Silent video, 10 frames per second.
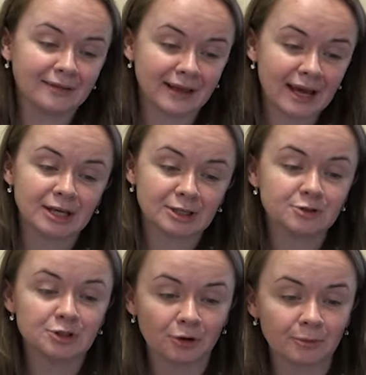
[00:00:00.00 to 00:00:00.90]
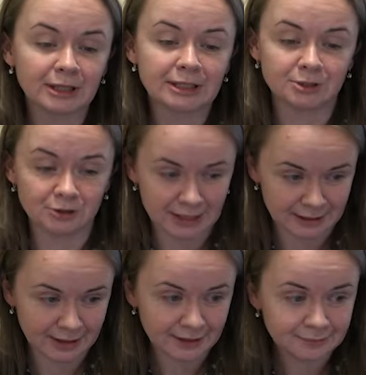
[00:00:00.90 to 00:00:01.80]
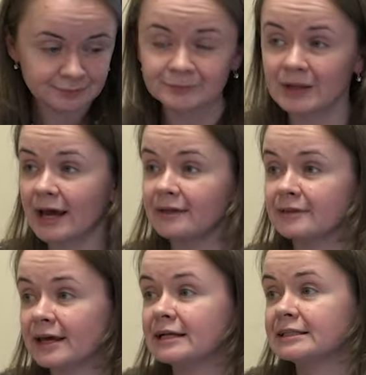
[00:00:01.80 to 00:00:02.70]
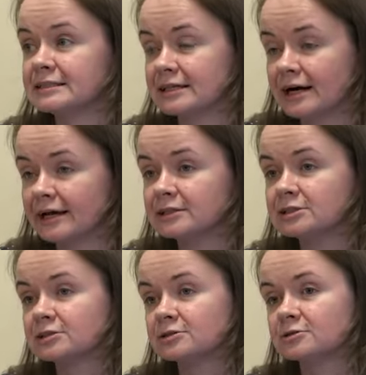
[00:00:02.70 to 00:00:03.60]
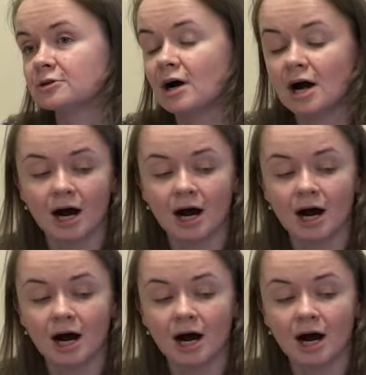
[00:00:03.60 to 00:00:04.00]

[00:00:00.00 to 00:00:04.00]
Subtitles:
They are used normally together, and they are designed to